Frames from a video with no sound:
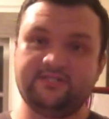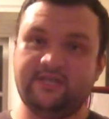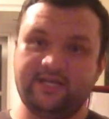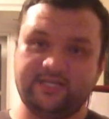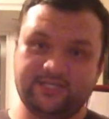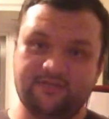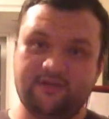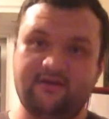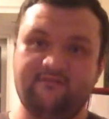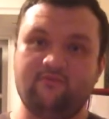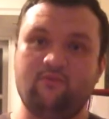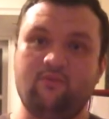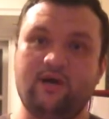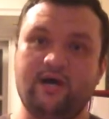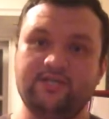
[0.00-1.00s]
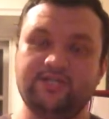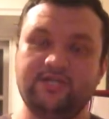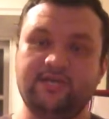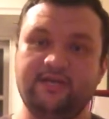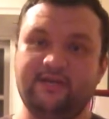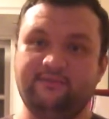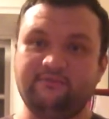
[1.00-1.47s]
Thanks a lot for
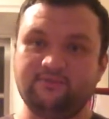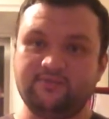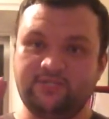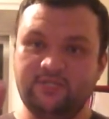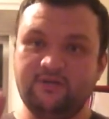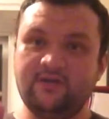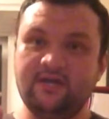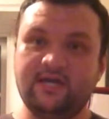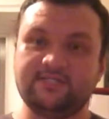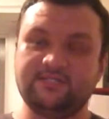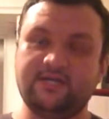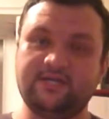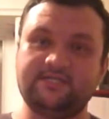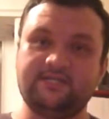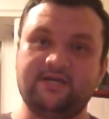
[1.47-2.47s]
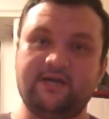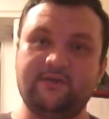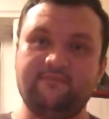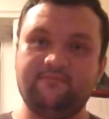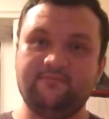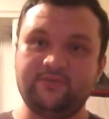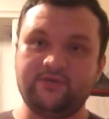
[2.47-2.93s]
watching, and I will see you guys next time.
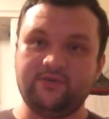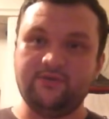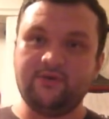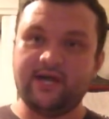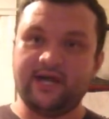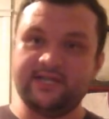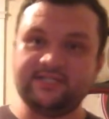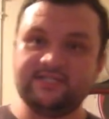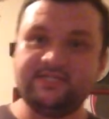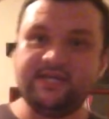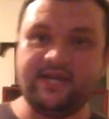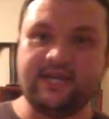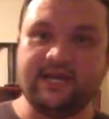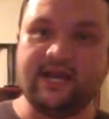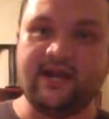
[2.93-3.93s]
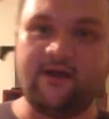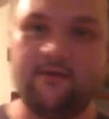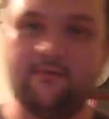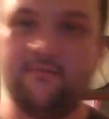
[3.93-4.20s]
You guys take care.